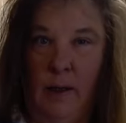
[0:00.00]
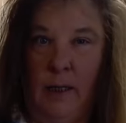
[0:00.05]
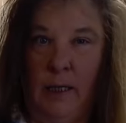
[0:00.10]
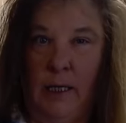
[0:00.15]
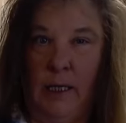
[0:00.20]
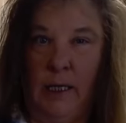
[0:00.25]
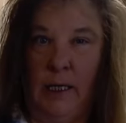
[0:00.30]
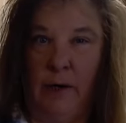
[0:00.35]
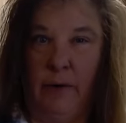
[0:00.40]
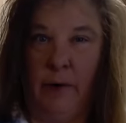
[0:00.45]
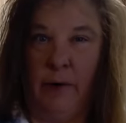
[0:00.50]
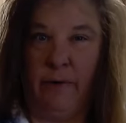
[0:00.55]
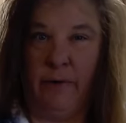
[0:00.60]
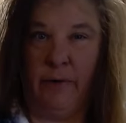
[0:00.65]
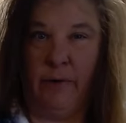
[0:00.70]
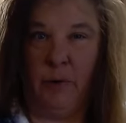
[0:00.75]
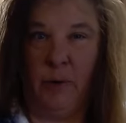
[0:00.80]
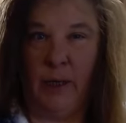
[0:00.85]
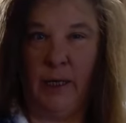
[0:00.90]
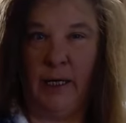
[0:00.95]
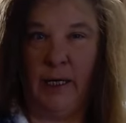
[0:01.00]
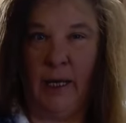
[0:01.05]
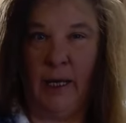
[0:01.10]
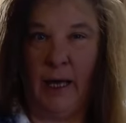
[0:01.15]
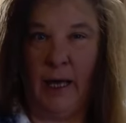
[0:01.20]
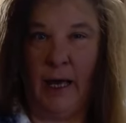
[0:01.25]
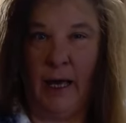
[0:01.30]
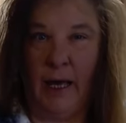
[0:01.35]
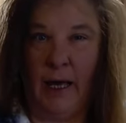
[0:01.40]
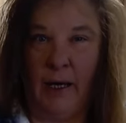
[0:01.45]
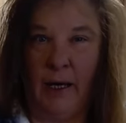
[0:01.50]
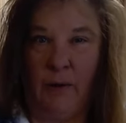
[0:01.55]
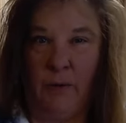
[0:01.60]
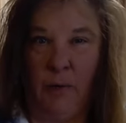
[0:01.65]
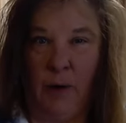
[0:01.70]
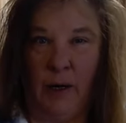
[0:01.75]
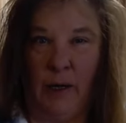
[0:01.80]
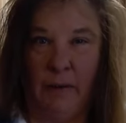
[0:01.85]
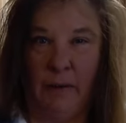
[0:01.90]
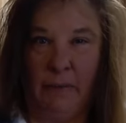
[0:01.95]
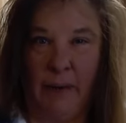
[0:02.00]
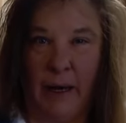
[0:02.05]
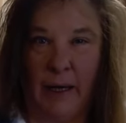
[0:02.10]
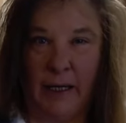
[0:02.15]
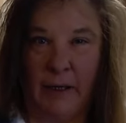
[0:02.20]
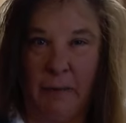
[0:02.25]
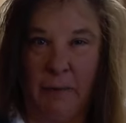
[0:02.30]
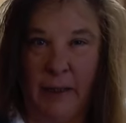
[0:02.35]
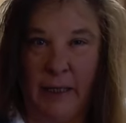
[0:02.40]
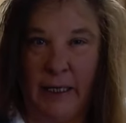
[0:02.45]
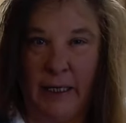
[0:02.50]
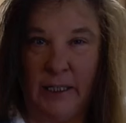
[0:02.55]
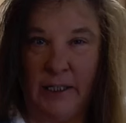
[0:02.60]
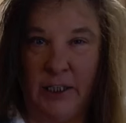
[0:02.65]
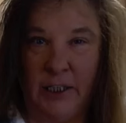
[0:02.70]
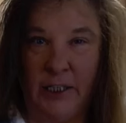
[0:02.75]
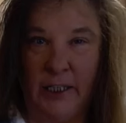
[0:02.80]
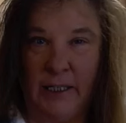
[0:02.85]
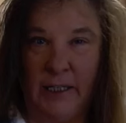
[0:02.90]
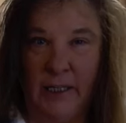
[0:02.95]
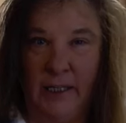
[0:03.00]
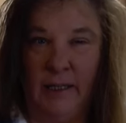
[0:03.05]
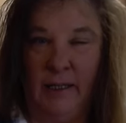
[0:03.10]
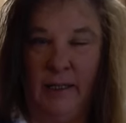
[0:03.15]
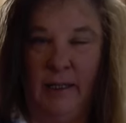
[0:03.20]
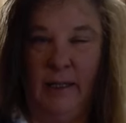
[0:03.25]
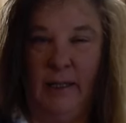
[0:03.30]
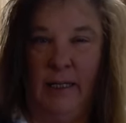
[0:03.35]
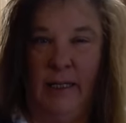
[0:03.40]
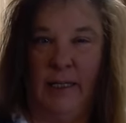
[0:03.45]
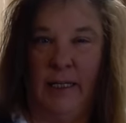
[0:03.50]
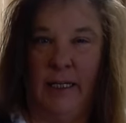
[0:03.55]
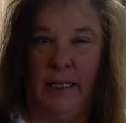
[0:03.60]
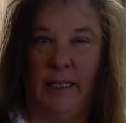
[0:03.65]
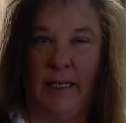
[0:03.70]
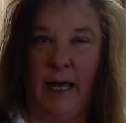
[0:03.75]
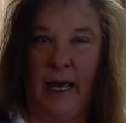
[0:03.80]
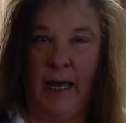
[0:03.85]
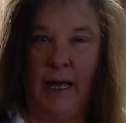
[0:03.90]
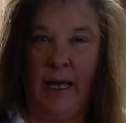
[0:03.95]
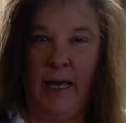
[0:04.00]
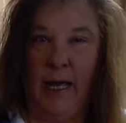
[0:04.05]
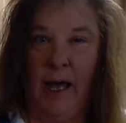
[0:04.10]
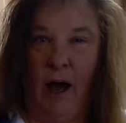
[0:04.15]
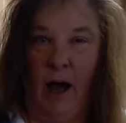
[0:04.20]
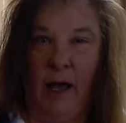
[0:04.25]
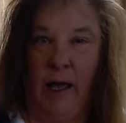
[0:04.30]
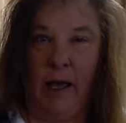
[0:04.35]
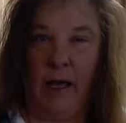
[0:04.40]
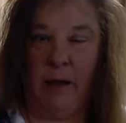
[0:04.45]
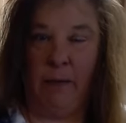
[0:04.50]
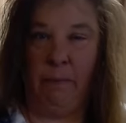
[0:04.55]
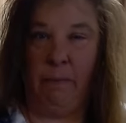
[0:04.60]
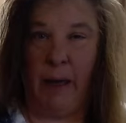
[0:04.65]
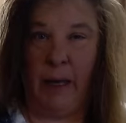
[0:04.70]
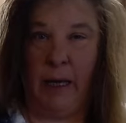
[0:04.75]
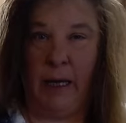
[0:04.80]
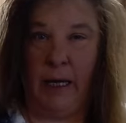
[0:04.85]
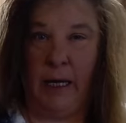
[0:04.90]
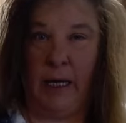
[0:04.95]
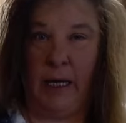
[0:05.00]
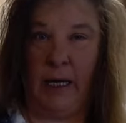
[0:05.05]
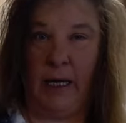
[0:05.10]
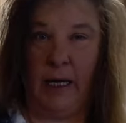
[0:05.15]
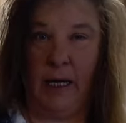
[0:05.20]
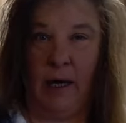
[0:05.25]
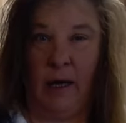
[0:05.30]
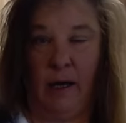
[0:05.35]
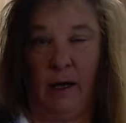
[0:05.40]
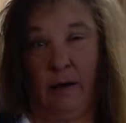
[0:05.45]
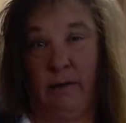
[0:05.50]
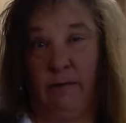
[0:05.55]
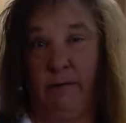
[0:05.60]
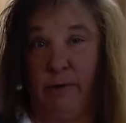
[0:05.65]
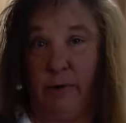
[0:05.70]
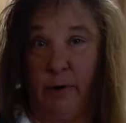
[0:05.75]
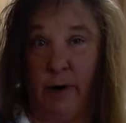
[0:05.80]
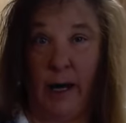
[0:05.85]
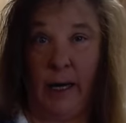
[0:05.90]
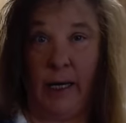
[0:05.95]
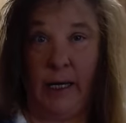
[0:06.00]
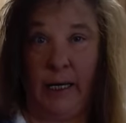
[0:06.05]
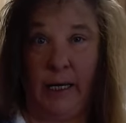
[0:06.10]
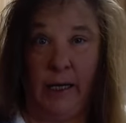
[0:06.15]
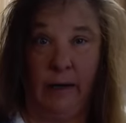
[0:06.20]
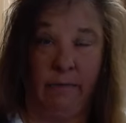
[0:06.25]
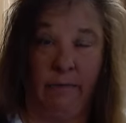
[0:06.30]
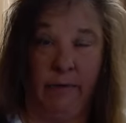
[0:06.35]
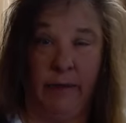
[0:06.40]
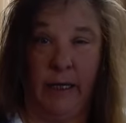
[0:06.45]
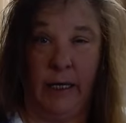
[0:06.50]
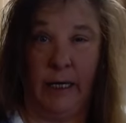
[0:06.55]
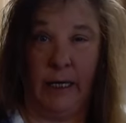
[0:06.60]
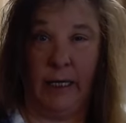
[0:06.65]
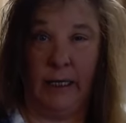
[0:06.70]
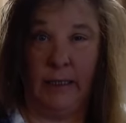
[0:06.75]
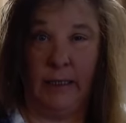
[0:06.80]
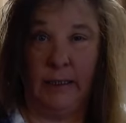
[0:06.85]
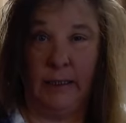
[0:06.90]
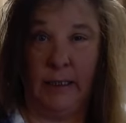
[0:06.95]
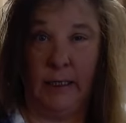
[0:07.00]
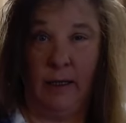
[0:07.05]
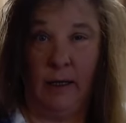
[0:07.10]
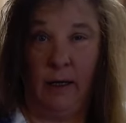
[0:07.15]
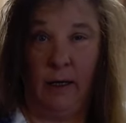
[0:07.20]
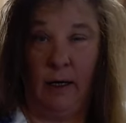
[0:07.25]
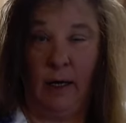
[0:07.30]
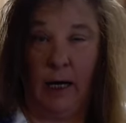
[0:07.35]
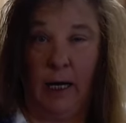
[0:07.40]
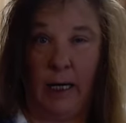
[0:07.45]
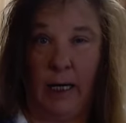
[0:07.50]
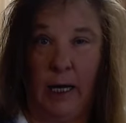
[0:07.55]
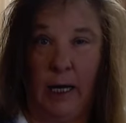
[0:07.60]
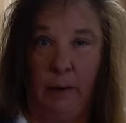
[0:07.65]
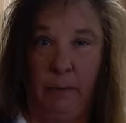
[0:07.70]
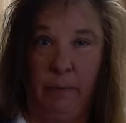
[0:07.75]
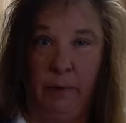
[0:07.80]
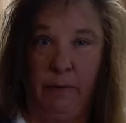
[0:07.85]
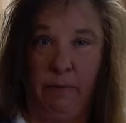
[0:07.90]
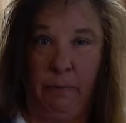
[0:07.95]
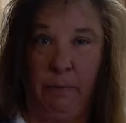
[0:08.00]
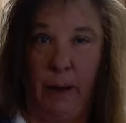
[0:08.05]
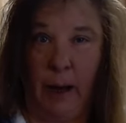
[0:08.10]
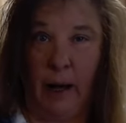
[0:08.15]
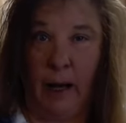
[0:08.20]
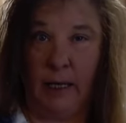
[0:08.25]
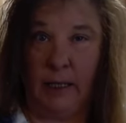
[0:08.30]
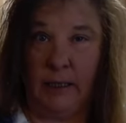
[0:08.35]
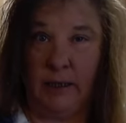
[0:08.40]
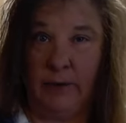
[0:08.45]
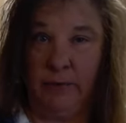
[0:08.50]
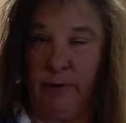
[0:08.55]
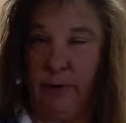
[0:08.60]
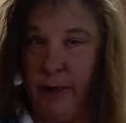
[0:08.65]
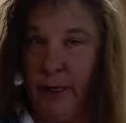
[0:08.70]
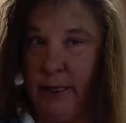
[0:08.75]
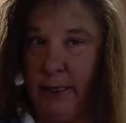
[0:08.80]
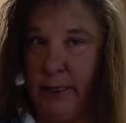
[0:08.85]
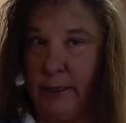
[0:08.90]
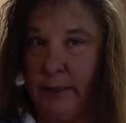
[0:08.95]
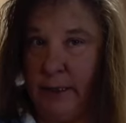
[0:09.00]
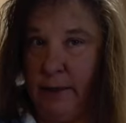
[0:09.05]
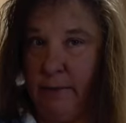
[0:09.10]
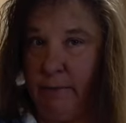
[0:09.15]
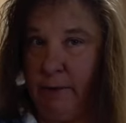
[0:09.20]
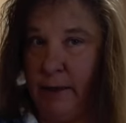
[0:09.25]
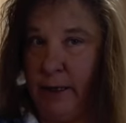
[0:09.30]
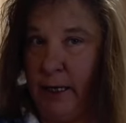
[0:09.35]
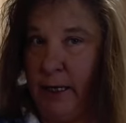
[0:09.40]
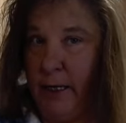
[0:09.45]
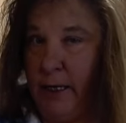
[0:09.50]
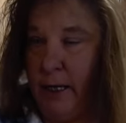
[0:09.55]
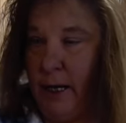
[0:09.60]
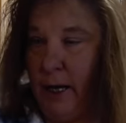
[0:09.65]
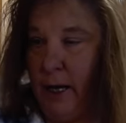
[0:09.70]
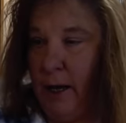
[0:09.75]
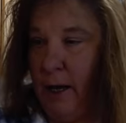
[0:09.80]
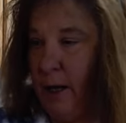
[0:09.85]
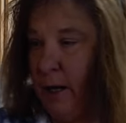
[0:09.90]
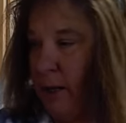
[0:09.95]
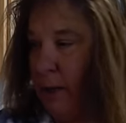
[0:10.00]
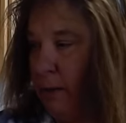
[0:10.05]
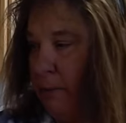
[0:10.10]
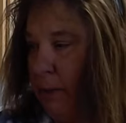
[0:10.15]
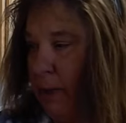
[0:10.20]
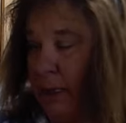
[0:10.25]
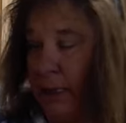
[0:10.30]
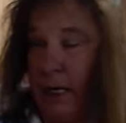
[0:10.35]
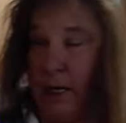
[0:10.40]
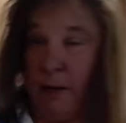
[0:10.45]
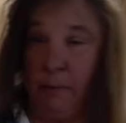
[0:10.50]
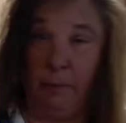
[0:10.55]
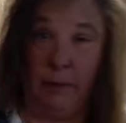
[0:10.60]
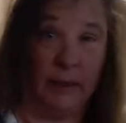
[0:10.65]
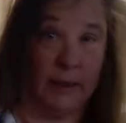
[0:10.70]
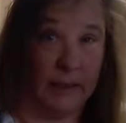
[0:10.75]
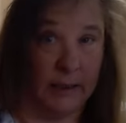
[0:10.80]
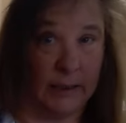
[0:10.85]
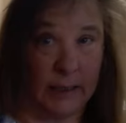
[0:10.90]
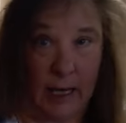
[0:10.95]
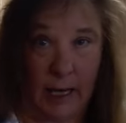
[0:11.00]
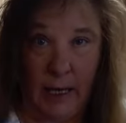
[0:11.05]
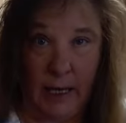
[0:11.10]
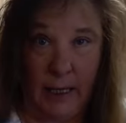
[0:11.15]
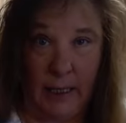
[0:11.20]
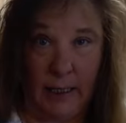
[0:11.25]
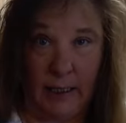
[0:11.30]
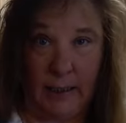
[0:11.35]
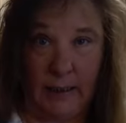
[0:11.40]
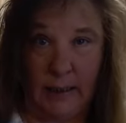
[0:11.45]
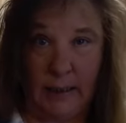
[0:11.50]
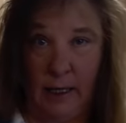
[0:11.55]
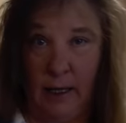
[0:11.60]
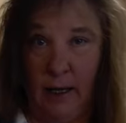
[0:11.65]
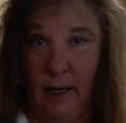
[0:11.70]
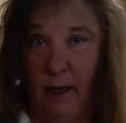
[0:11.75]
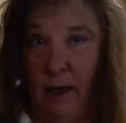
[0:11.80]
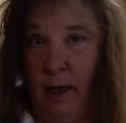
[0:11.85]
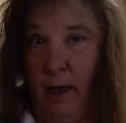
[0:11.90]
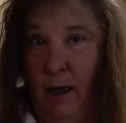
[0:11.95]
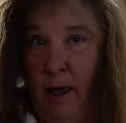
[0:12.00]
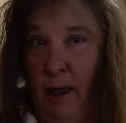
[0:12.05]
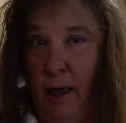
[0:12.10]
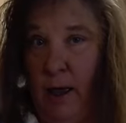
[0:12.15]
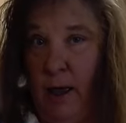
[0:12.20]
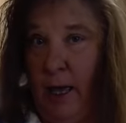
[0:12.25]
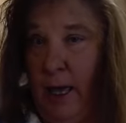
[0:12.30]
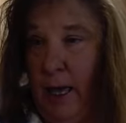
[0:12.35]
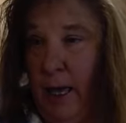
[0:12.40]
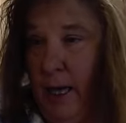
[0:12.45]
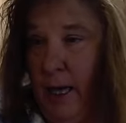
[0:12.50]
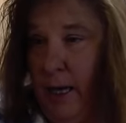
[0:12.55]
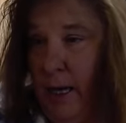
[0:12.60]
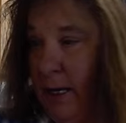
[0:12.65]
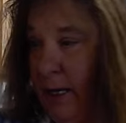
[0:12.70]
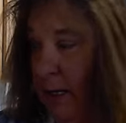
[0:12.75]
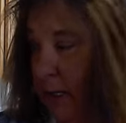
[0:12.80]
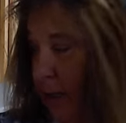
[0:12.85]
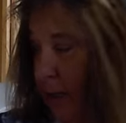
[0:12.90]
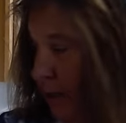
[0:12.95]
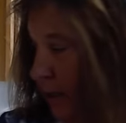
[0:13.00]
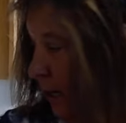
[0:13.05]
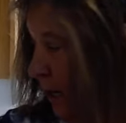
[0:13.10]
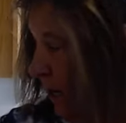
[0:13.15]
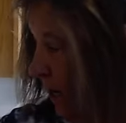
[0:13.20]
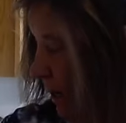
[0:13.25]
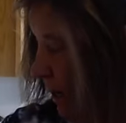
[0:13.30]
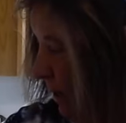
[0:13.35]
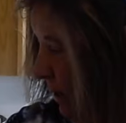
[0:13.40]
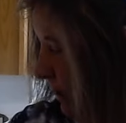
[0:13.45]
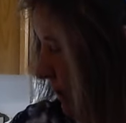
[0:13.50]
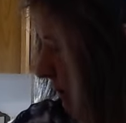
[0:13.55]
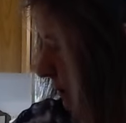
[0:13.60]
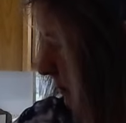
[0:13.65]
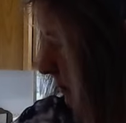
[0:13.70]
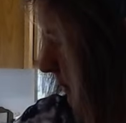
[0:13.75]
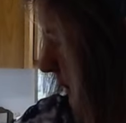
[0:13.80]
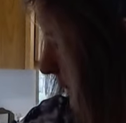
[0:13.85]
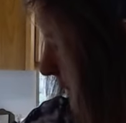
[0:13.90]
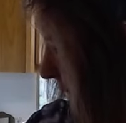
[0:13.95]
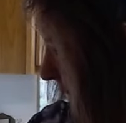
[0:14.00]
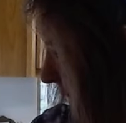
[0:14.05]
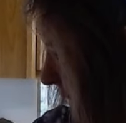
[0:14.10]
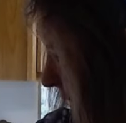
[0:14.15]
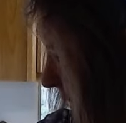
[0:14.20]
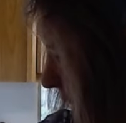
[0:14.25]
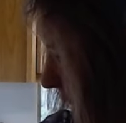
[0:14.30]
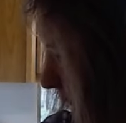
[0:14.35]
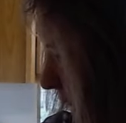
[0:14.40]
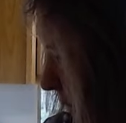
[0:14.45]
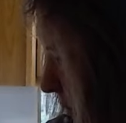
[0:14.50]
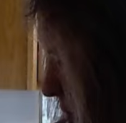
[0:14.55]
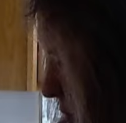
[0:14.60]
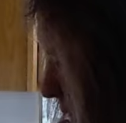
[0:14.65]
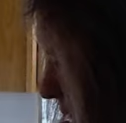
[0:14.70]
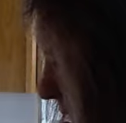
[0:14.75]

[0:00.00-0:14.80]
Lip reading: Hello everyone and welcome back to my kitchen. Today I am making a variety of things. A couple of pies for Thanksgiving, a couple of sides, and let's see, what